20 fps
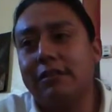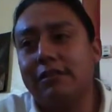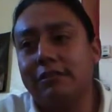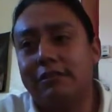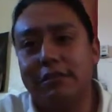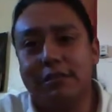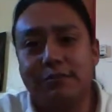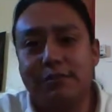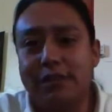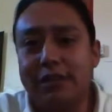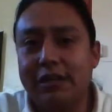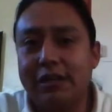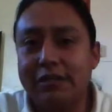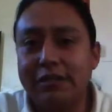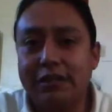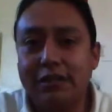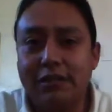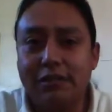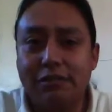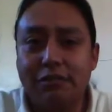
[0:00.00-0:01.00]
just because
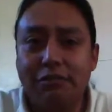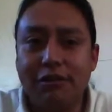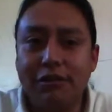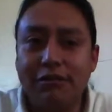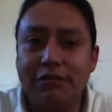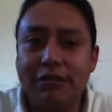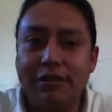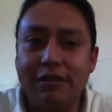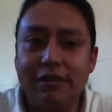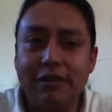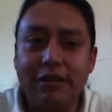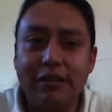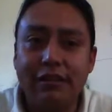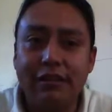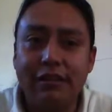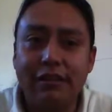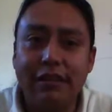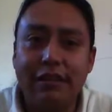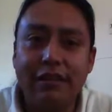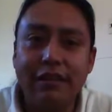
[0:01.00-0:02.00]
the 12 and
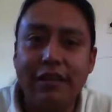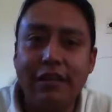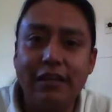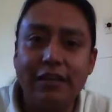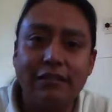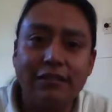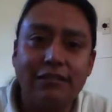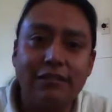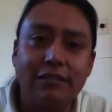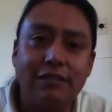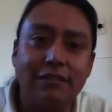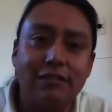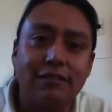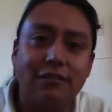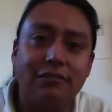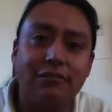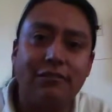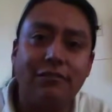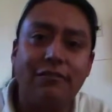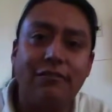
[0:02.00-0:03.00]
10 gauge is also